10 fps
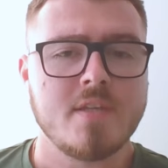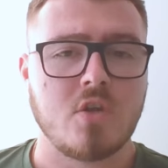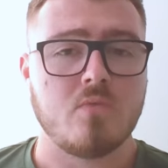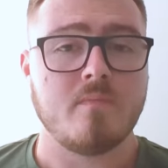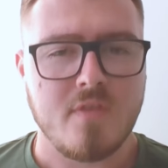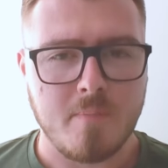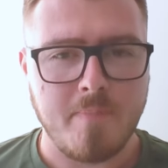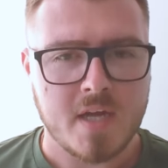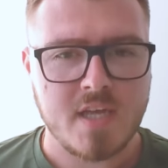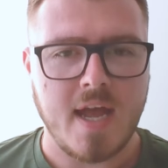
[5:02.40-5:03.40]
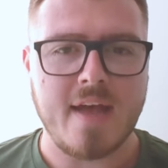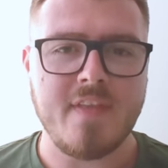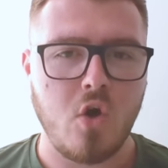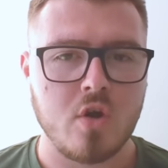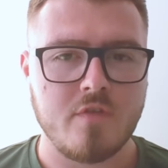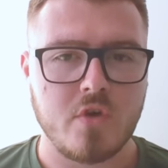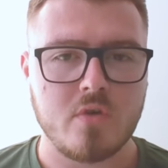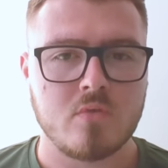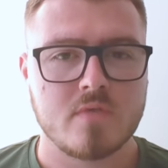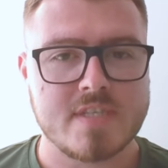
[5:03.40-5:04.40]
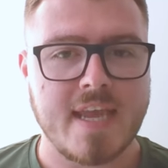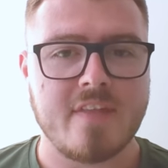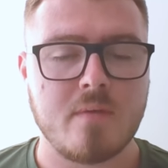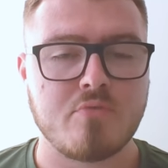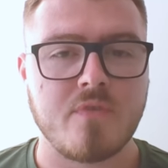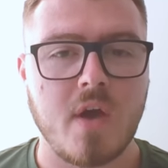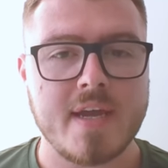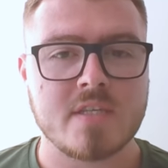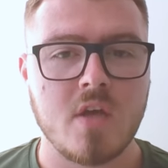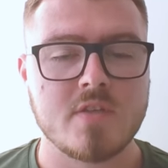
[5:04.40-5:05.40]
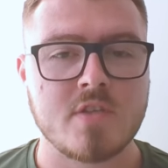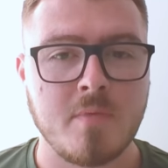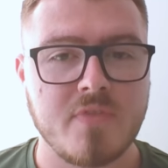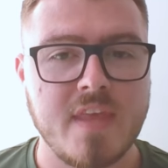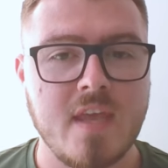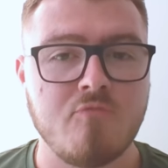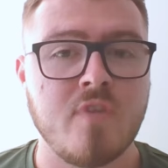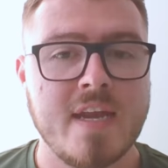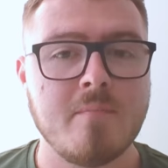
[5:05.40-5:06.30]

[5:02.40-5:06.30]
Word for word: So the butter and the olive oil together together provide some of the really